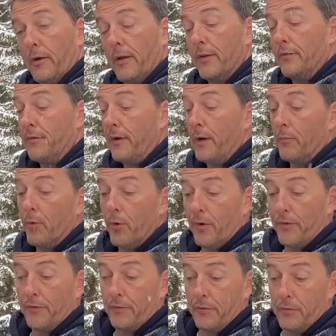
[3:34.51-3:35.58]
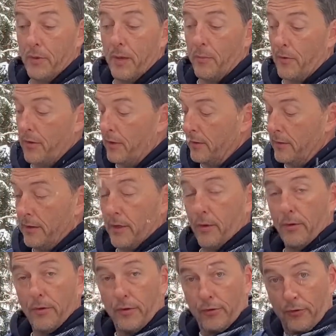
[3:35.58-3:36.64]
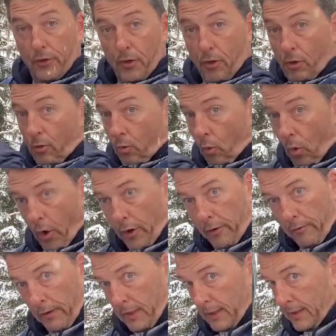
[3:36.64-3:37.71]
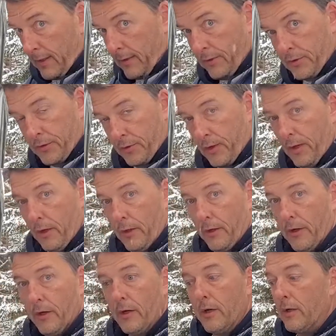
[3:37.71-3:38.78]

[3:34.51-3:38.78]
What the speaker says: it's very important to remember that there's water running down the trailer.